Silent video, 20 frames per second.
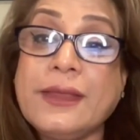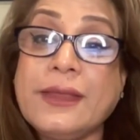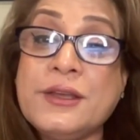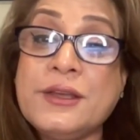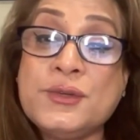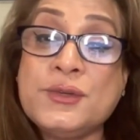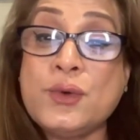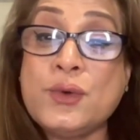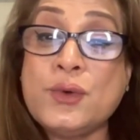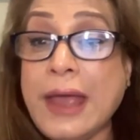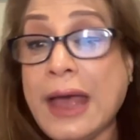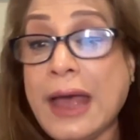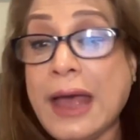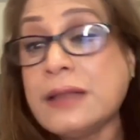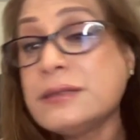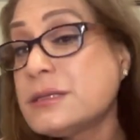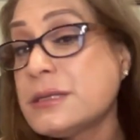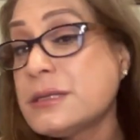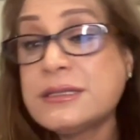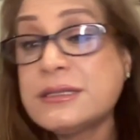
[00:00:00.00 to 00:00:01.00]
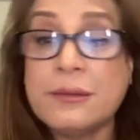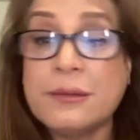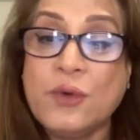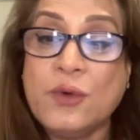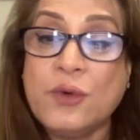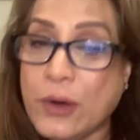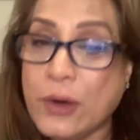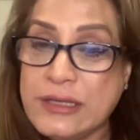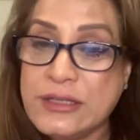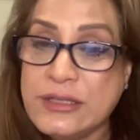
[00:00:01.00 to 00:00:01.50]
to answer some
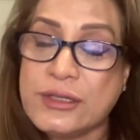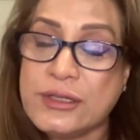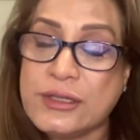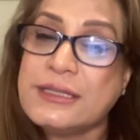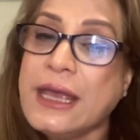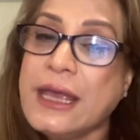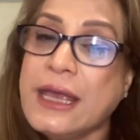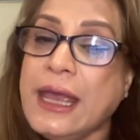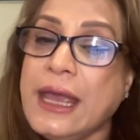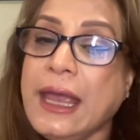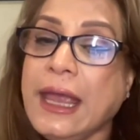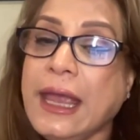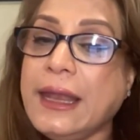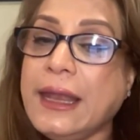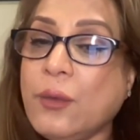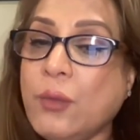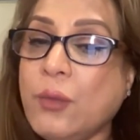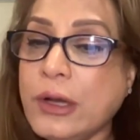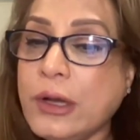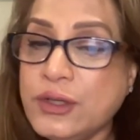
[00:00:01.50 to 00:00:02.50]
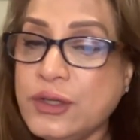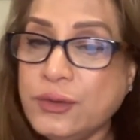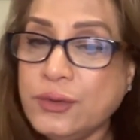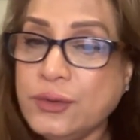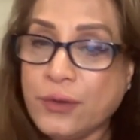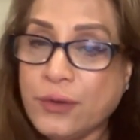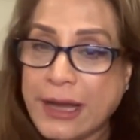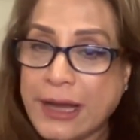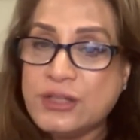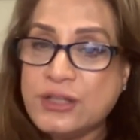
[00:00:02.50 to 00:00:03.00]
questions. And I want you to
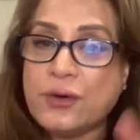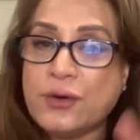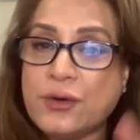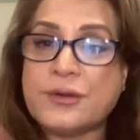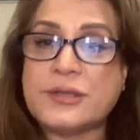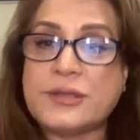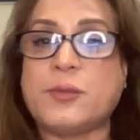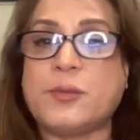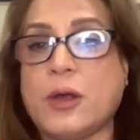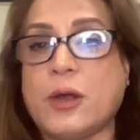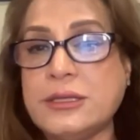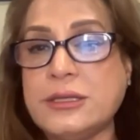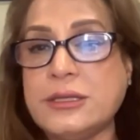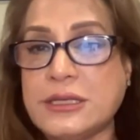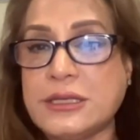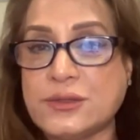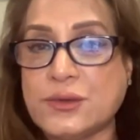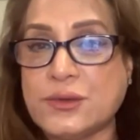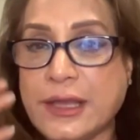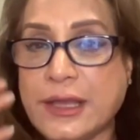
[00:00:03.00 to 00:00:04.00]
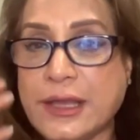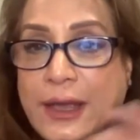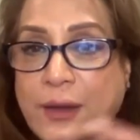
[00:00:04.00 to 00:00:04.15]
write your responses, okay?